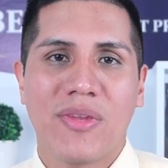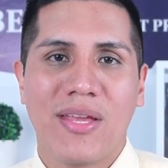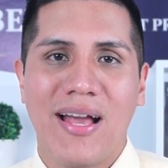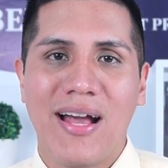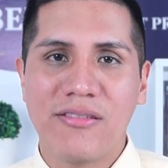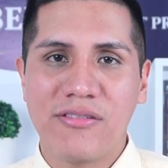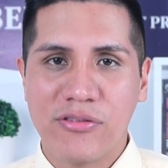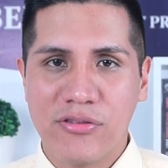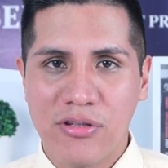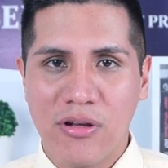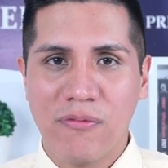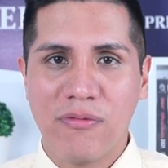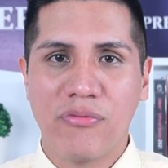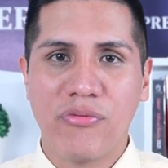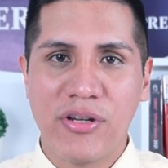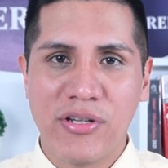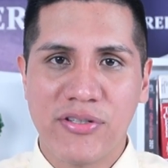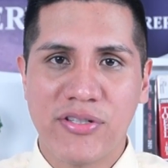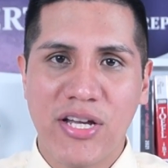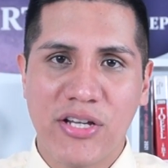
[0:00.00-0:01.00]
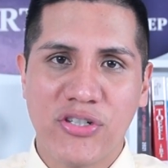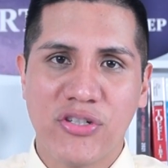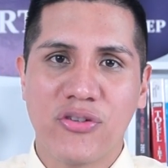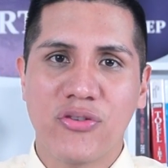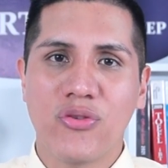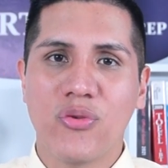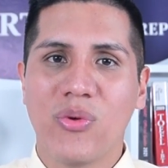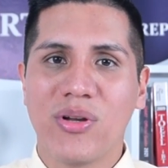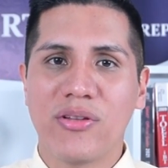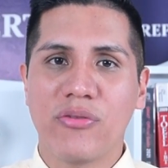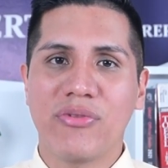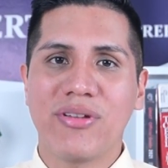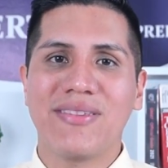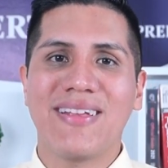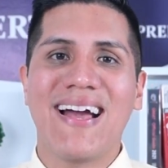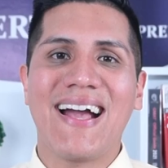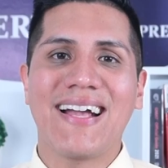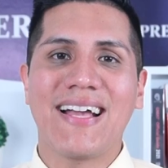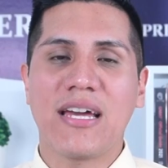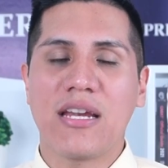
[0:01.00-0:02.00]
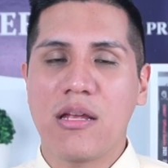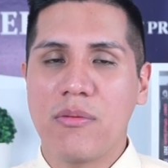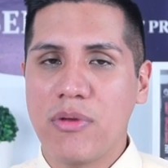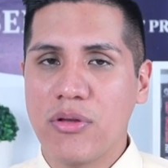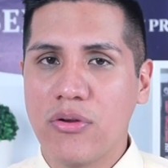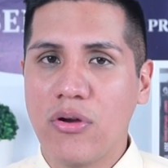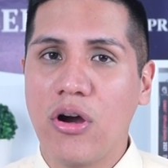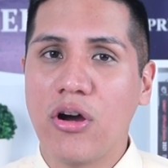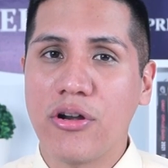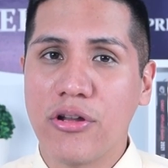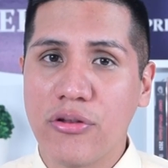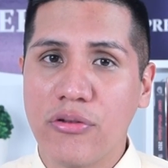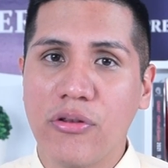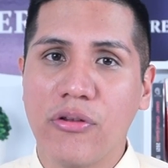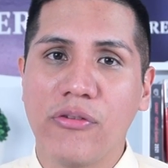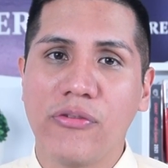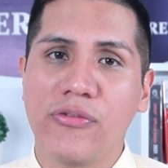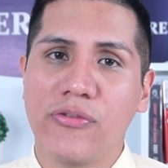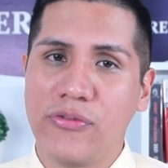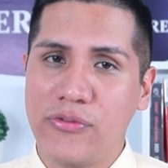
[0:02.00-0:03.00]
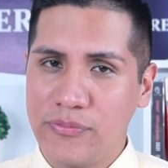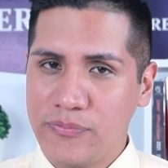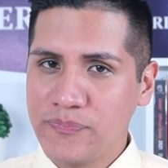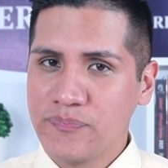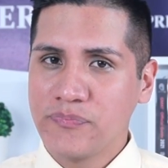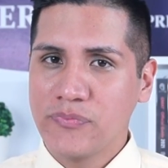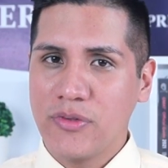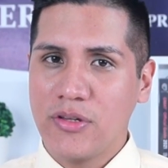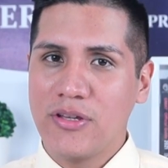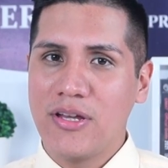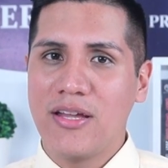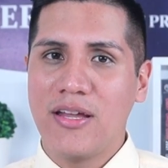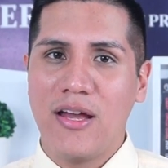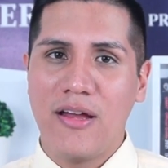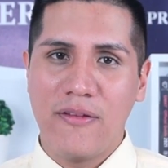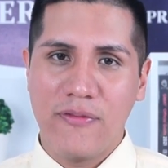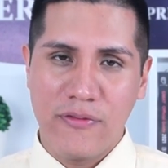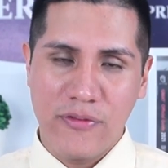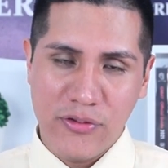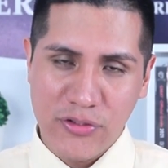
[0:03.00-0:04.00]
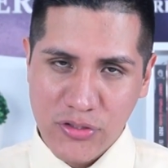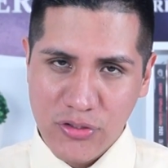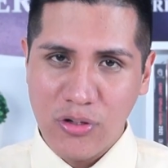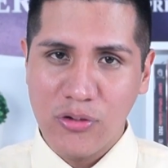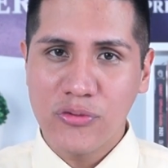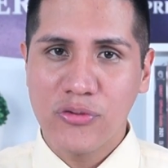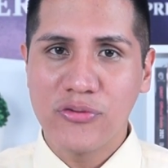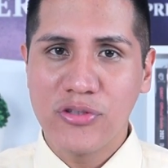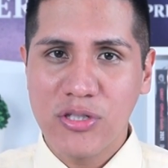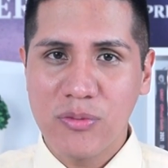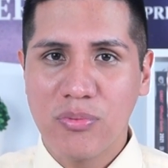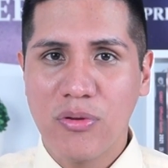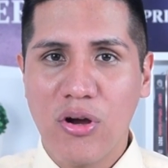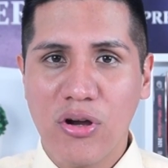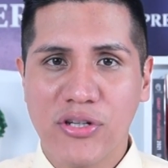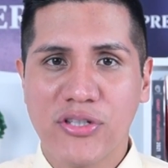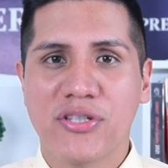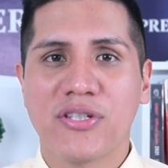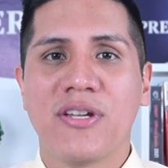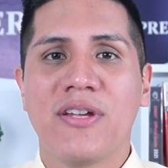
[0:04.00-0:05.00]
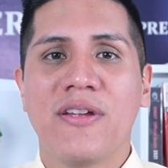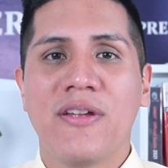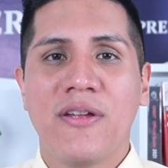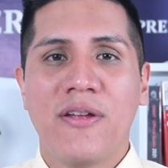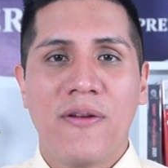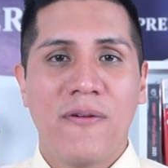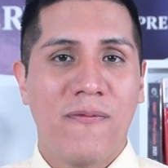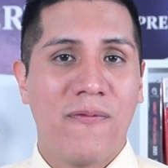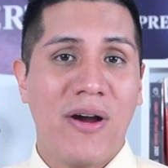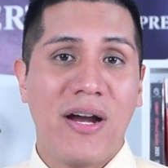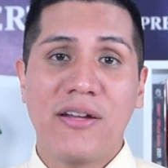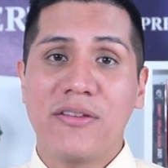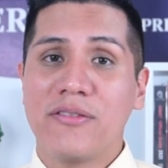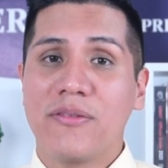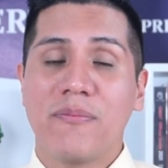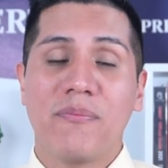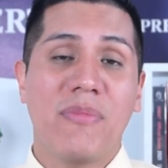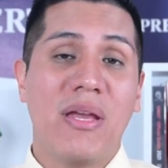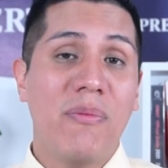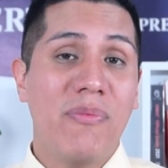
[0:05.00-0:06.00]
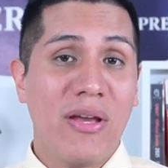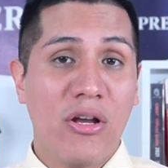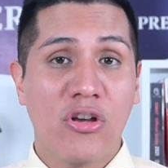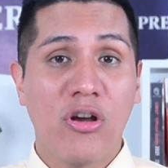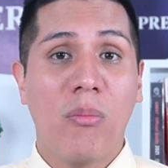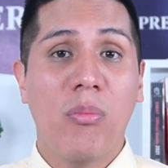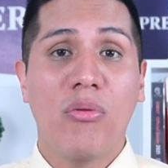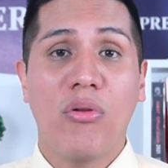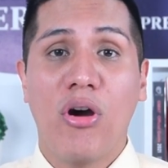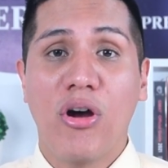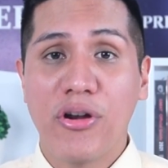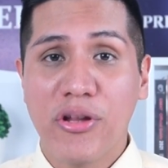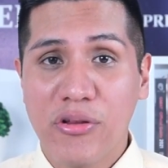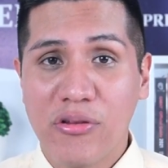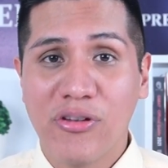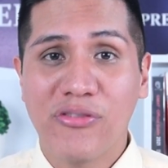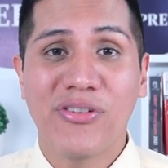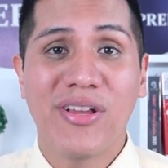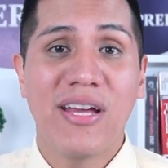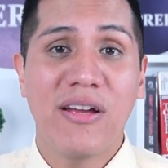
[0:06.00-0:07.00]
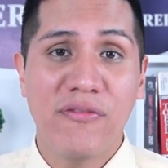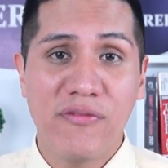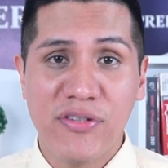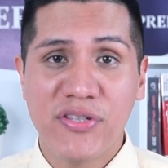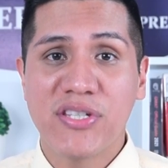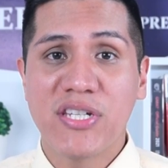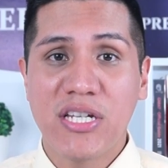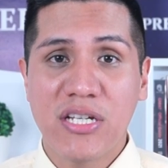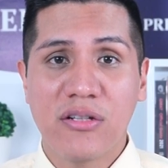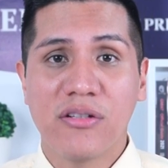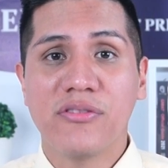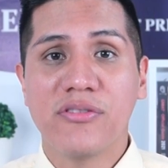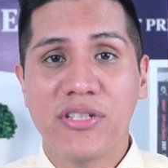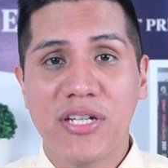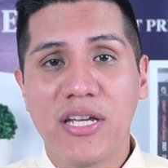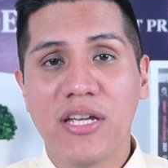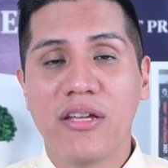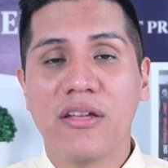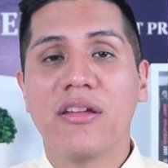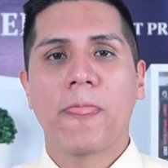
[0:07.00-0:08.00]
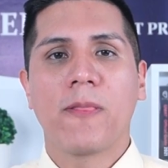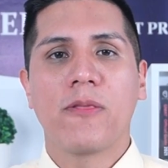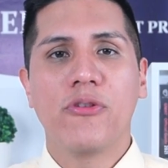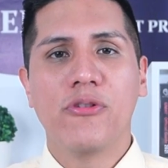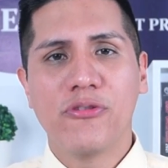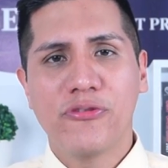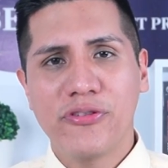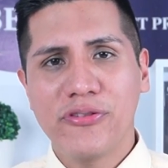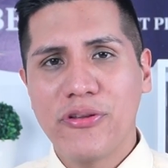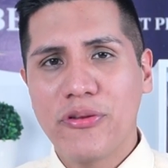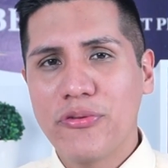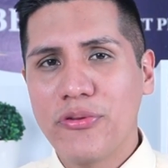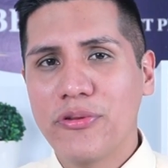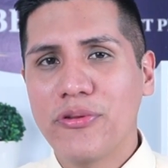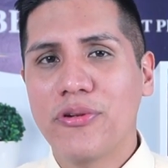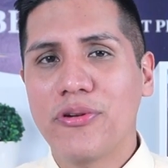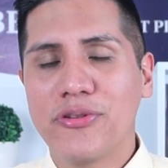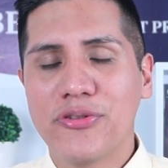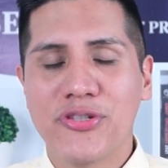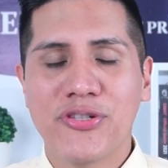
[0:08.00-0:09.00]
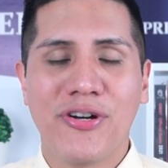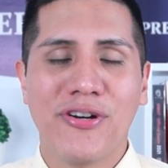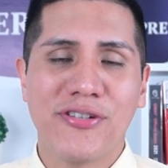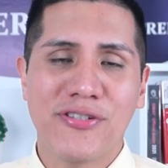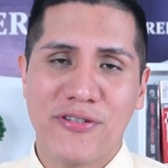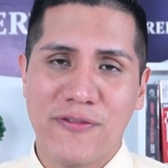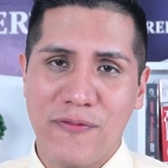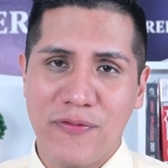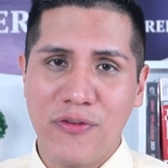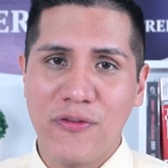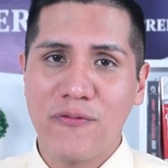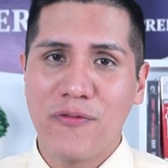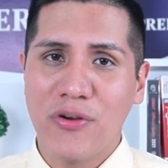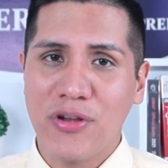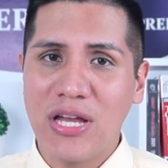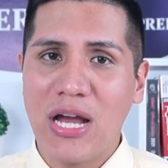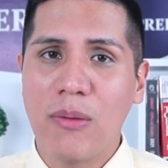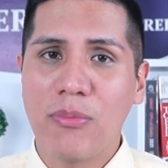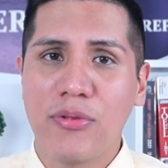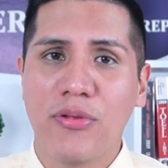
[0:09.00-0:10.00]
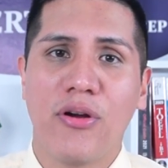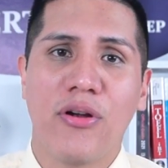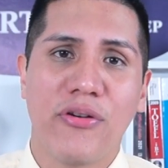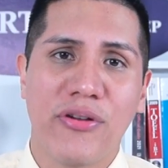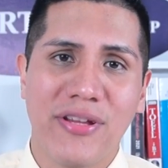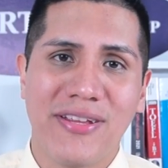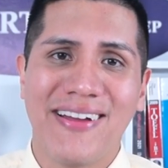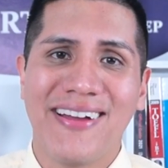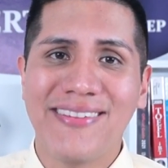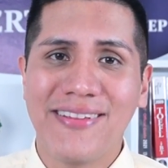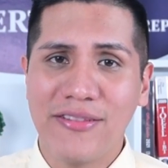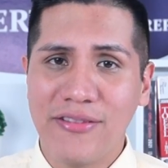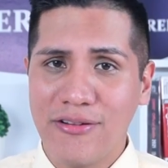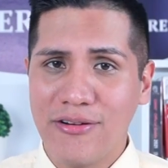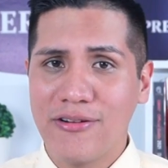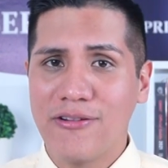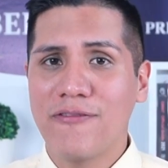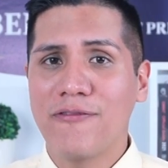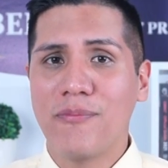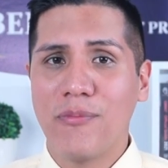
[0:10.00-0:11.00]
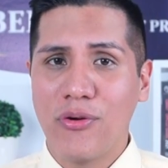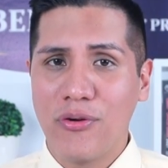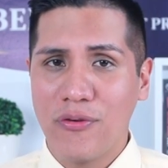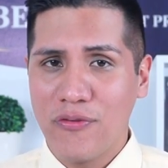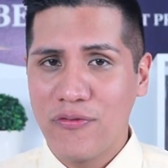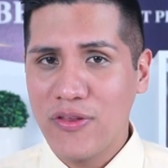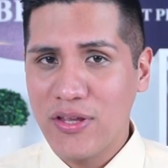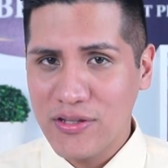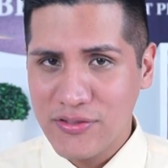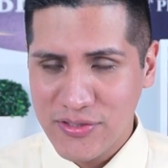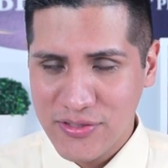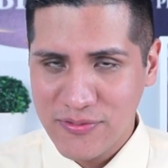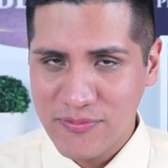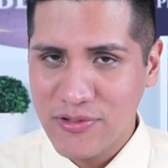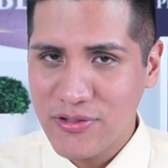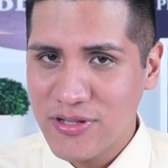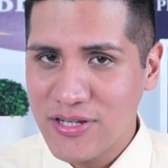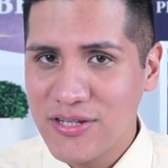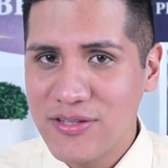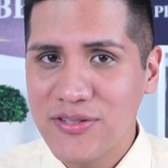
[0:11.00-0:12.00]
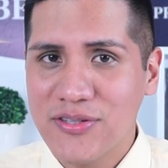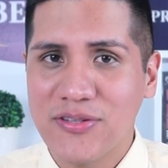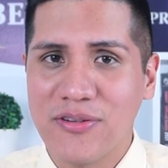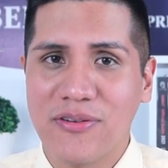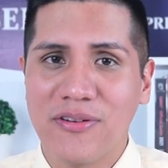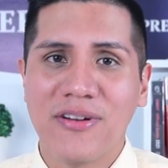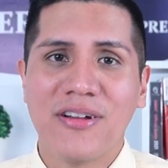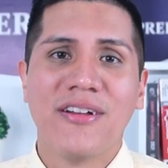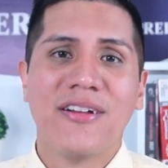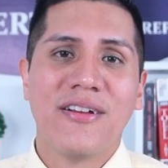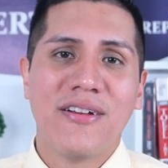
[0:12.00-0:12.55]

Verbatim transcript: at the TOEFL reading section, you want to read academic articles, okay? And just go to these blogs Find maybe a couple articles every single day. You'll see that you learn tons of new vocabulary and a lot of more things. Okay, so